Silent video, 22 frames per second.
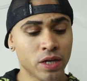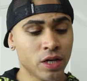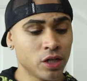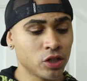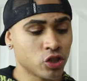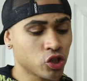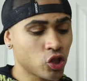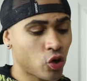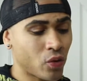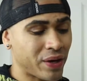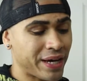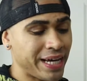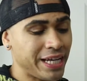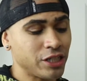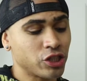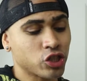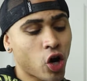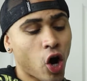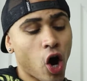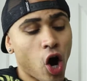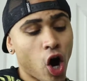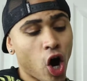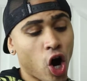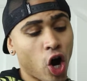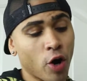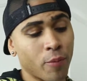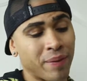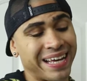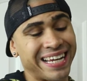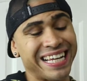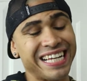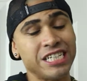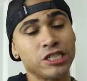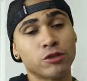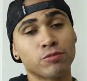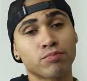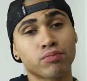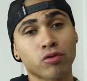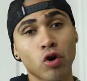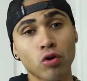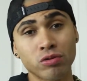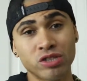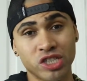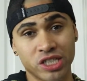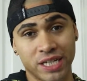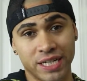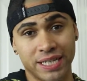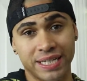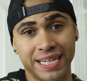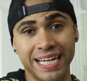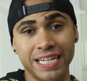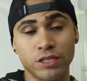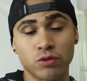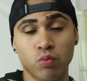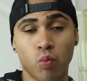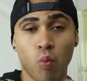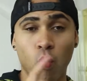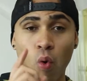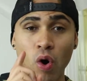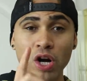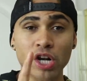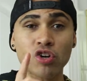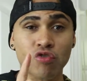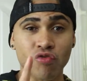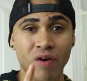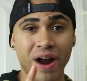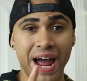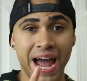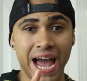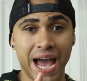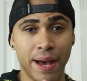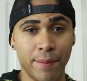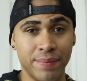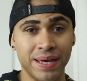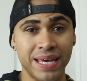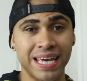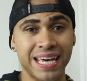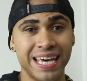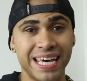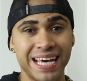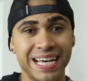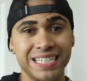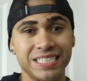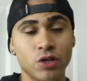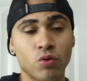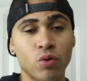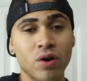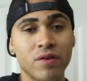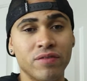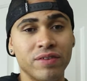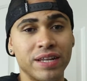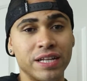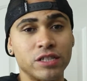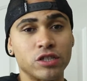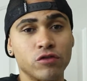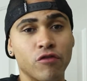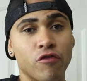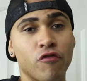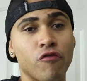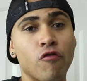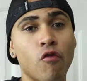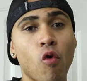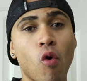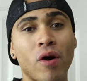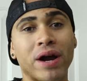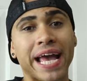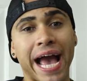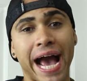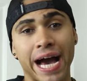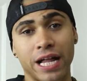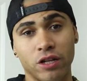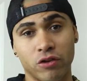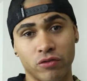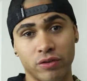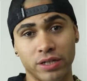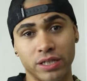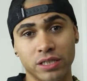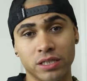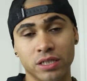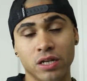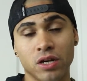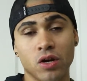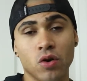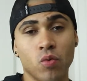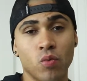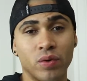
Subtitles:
So each carb and each protein, each 1 gram is equivalent to 4 calories.